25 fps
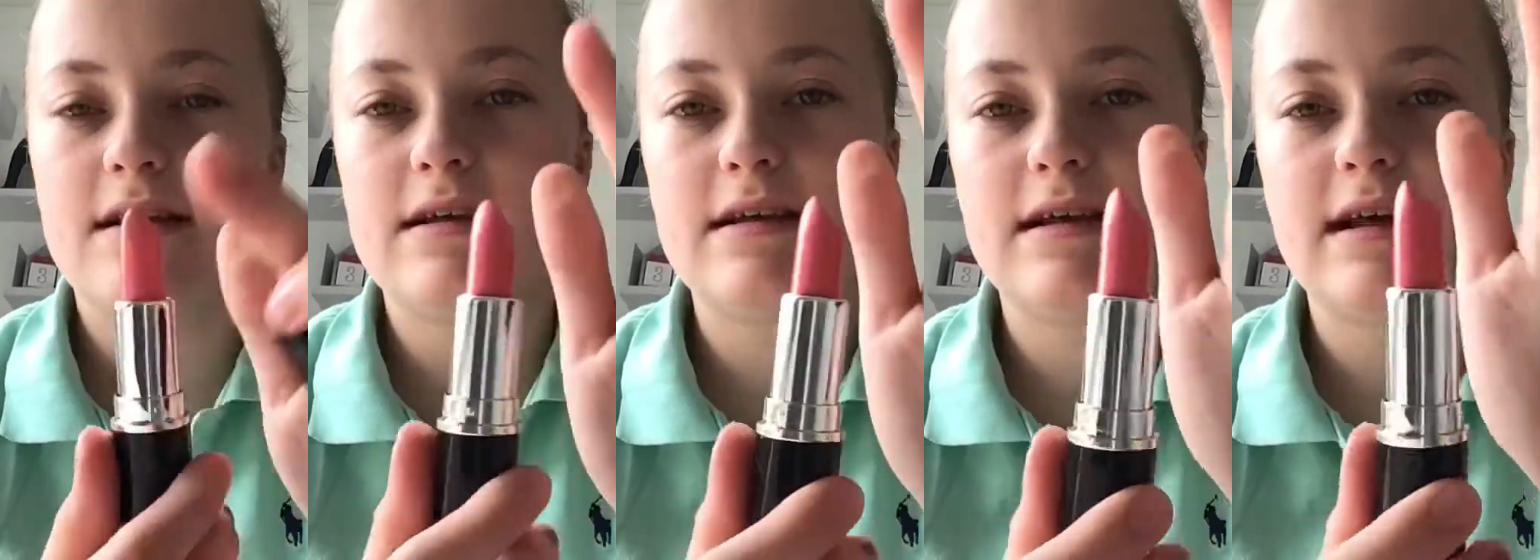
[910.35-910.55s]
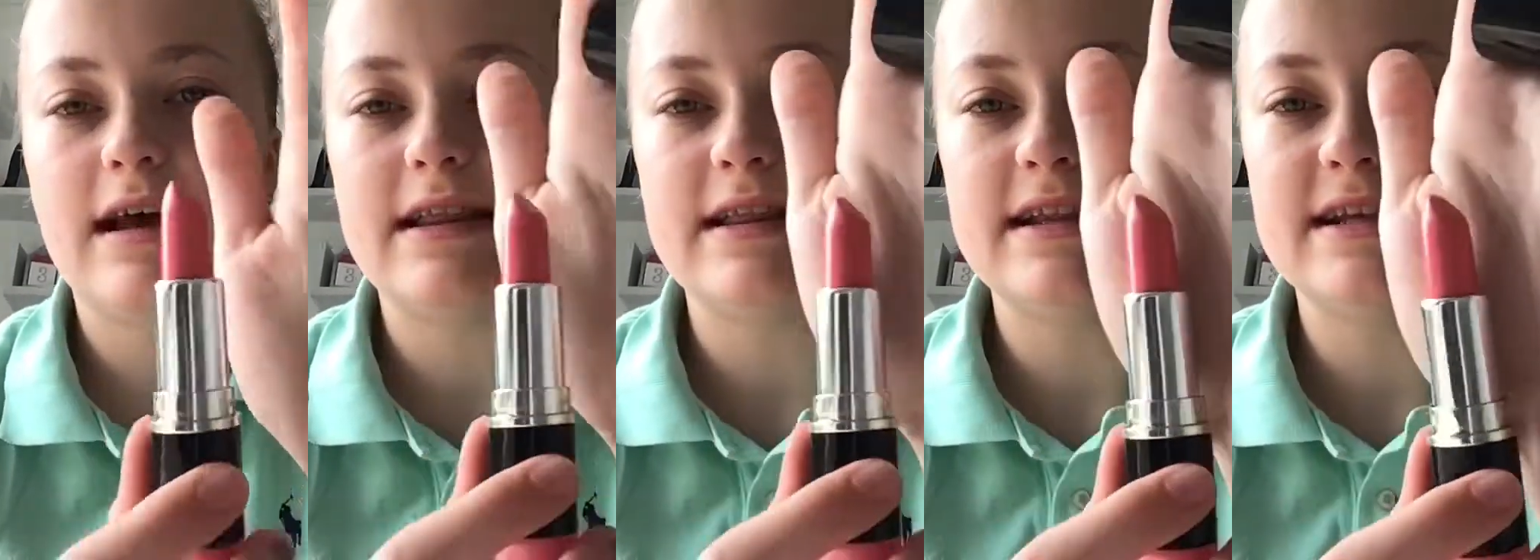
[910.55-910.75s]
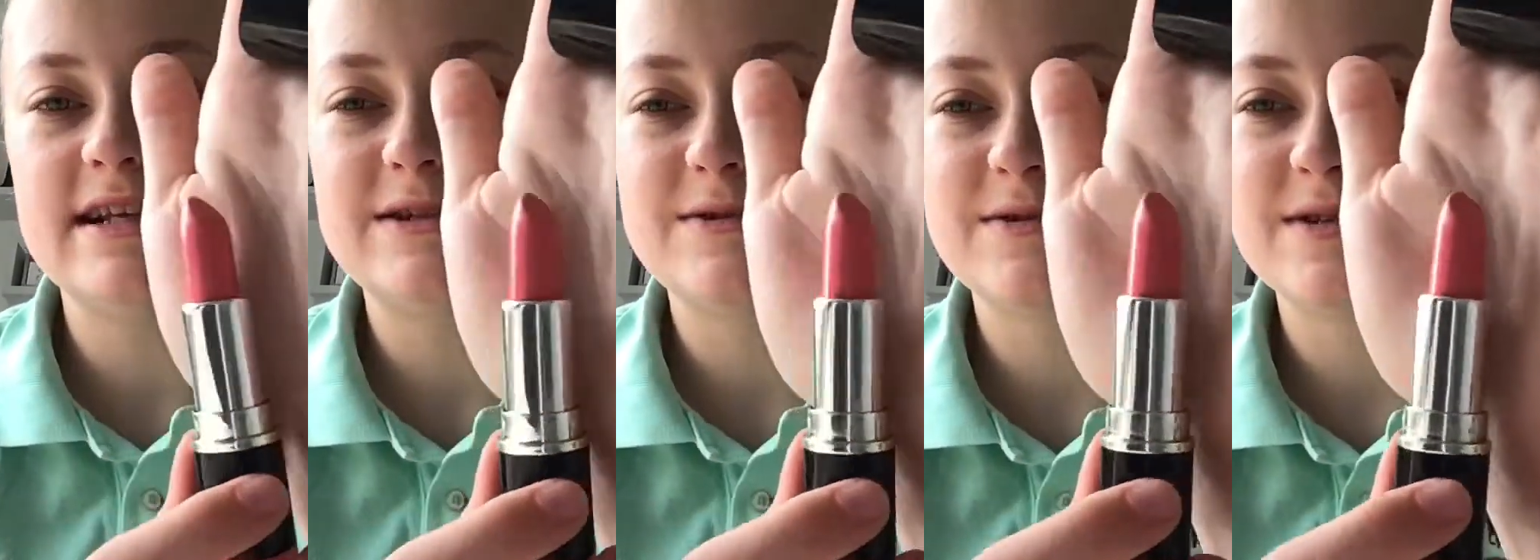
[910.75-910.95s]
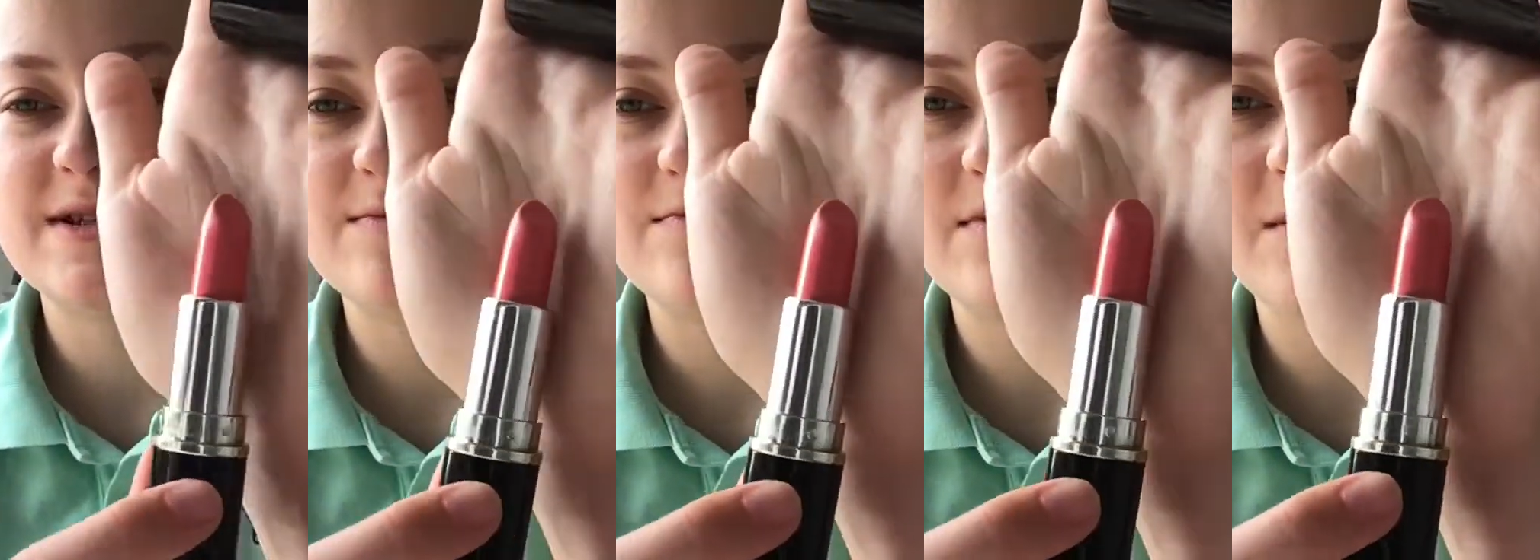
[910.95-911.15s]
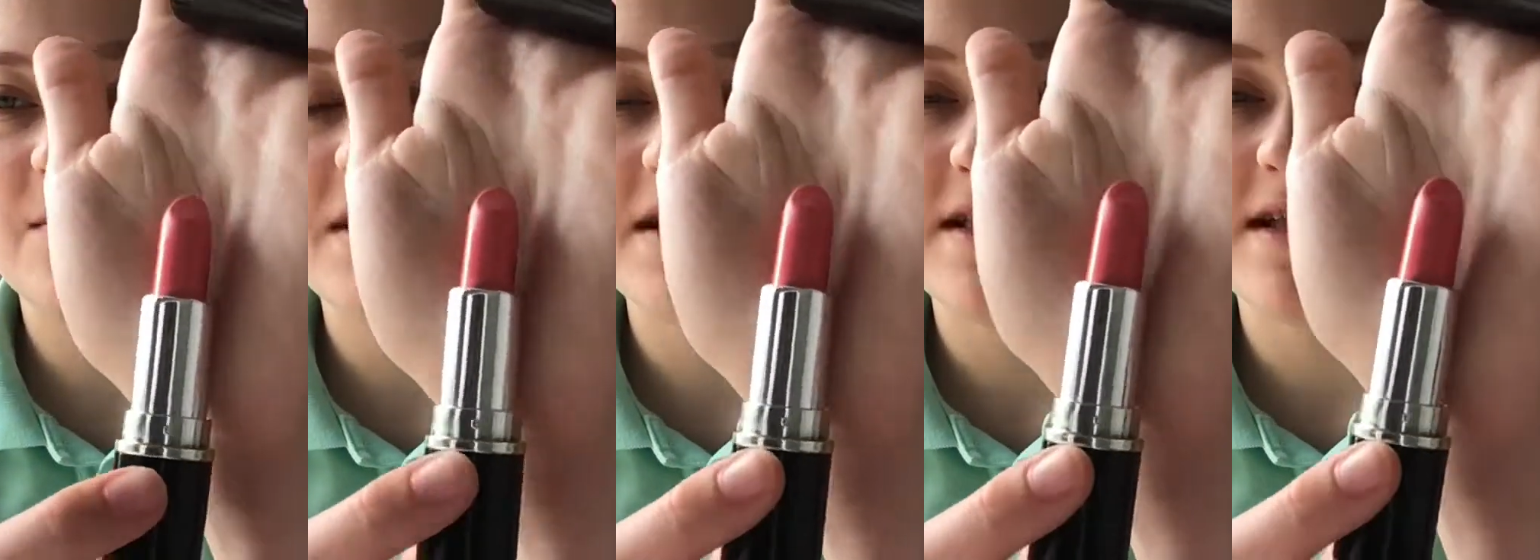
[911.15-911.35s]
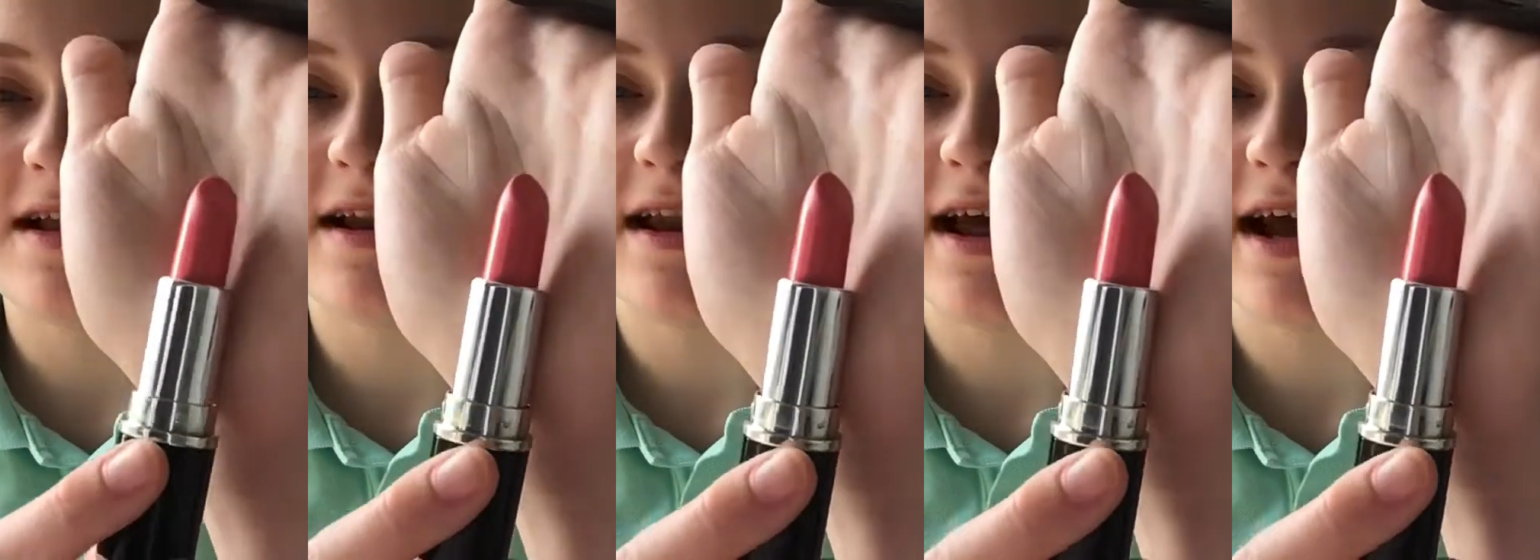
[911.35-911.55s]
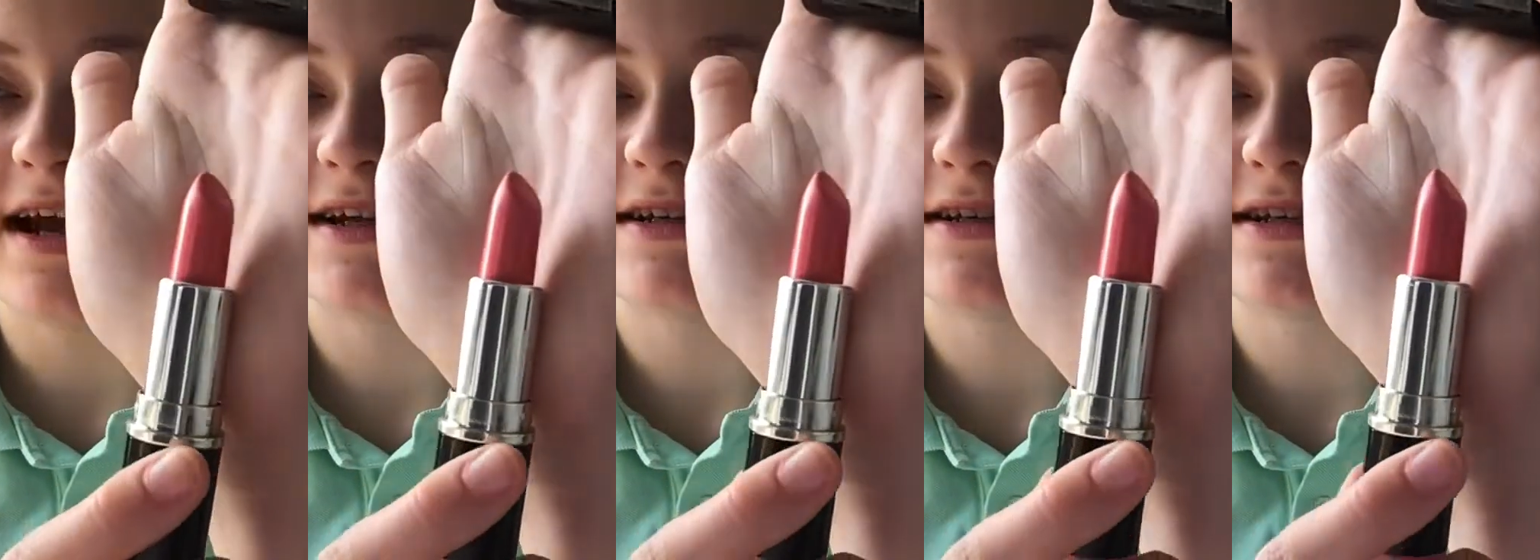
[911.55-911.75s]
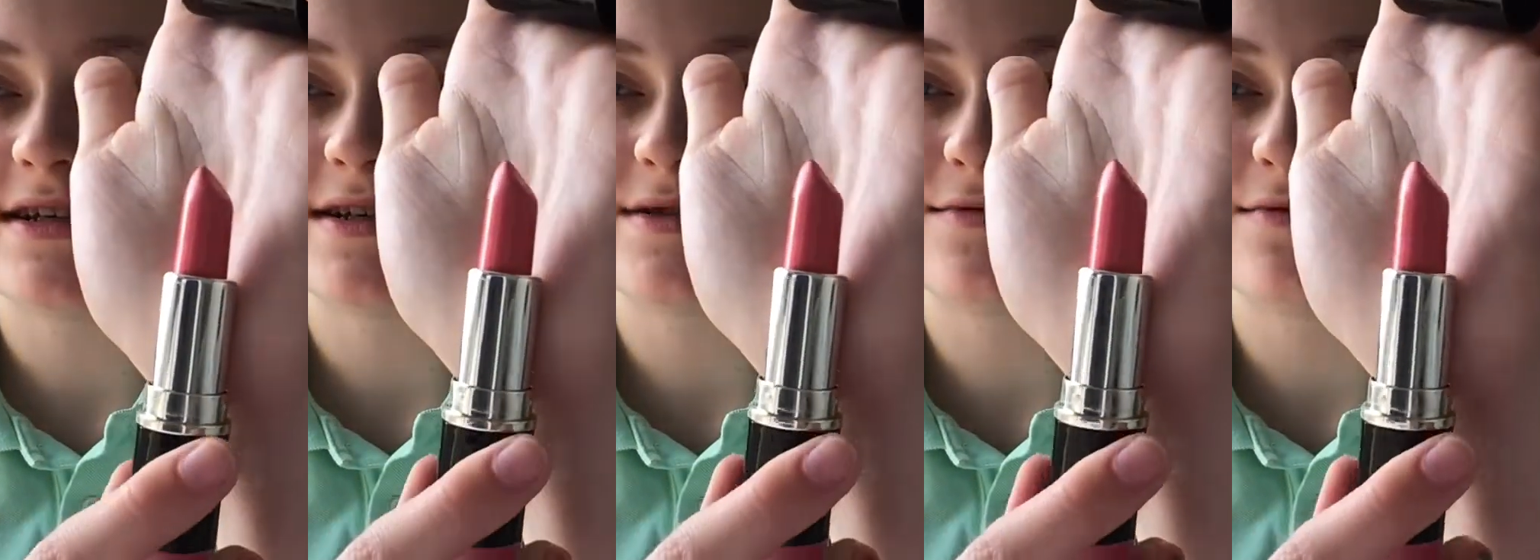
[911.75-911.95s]
and this one's probably the
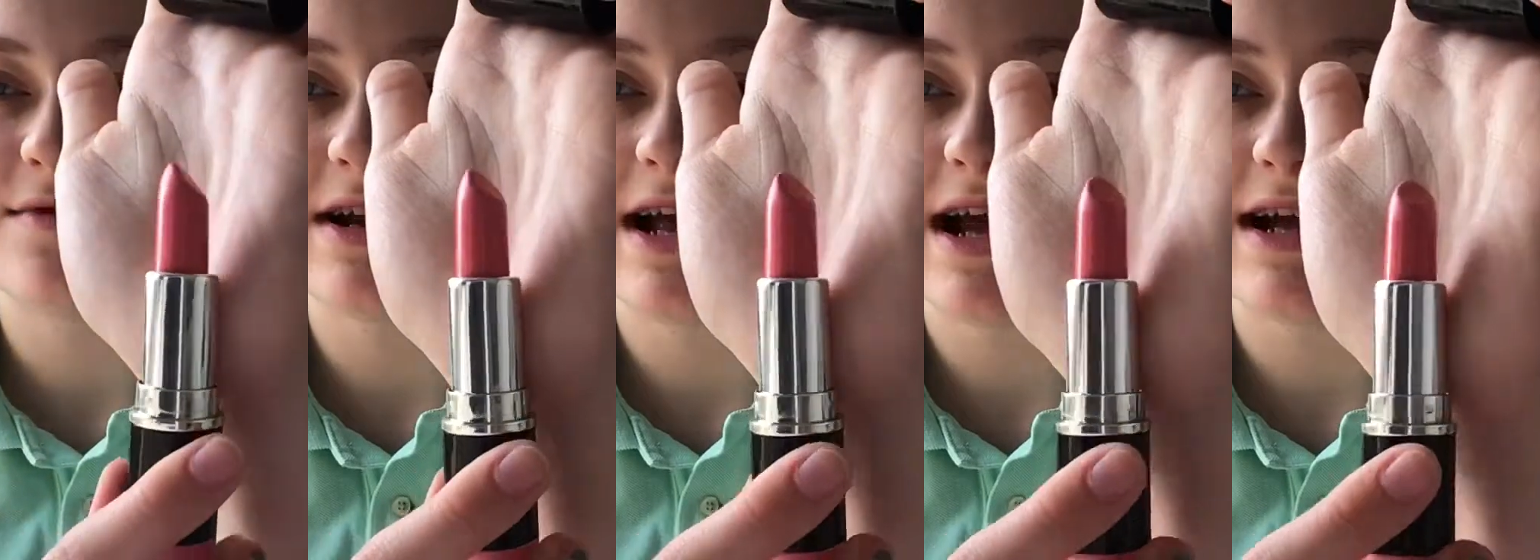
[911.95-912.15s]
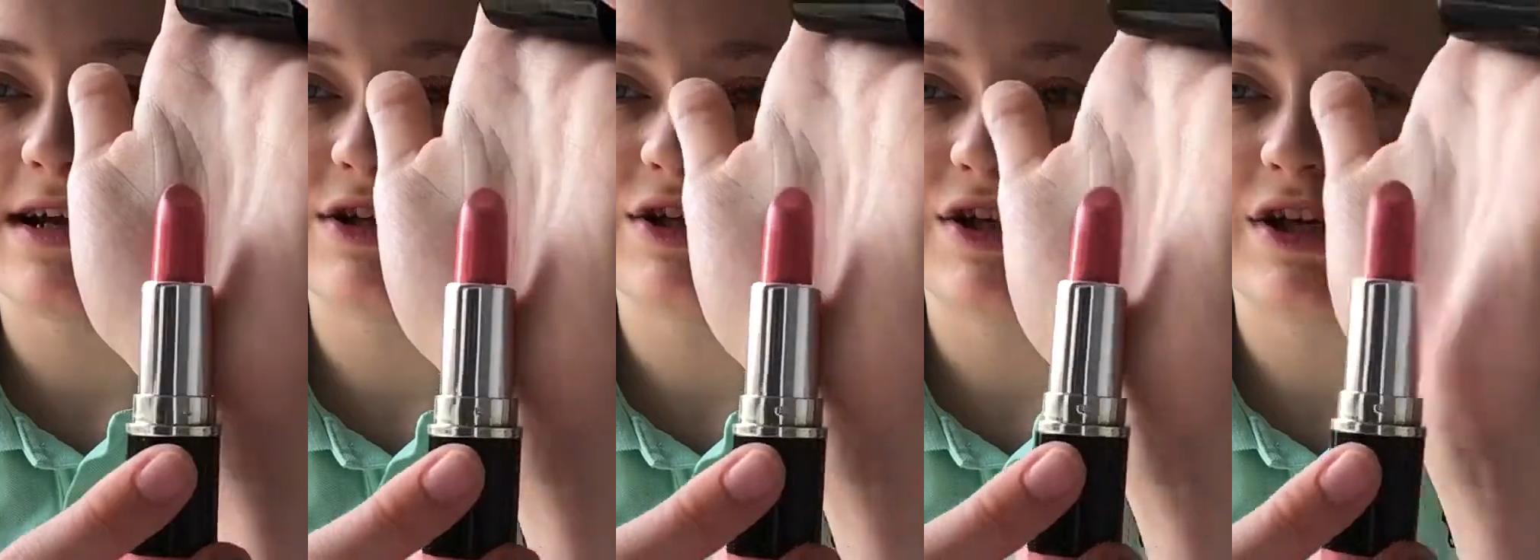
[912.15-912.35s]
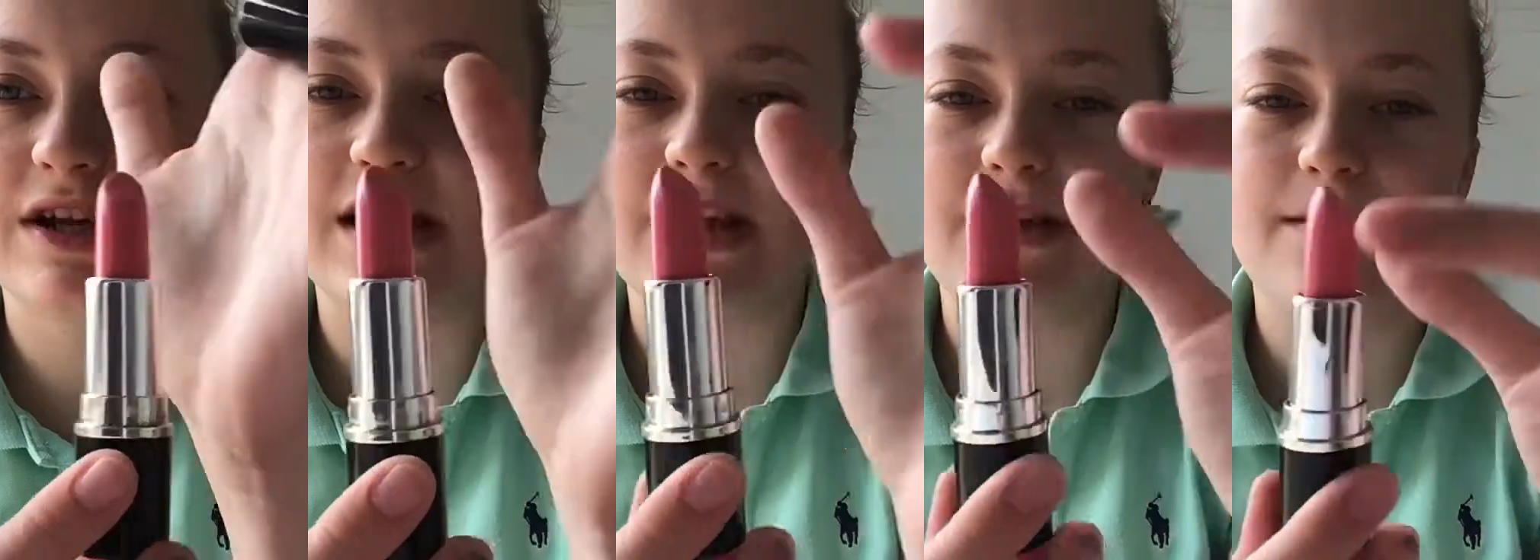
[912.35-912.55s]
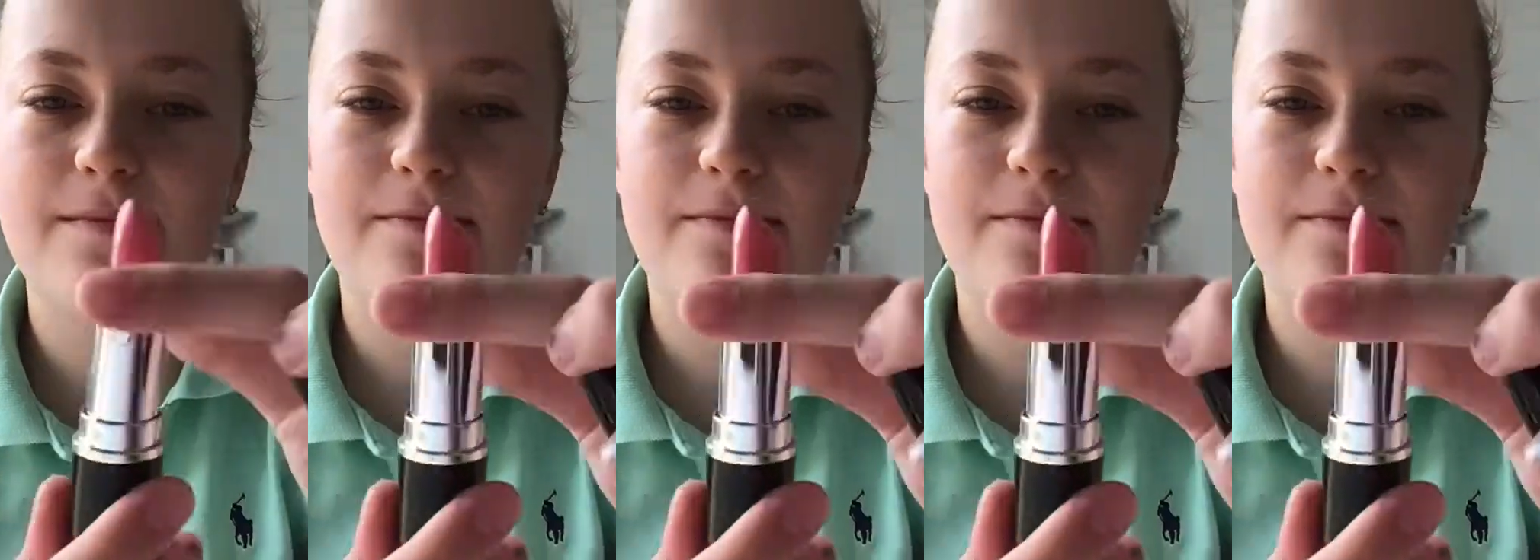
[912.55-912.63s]
lightest one actually.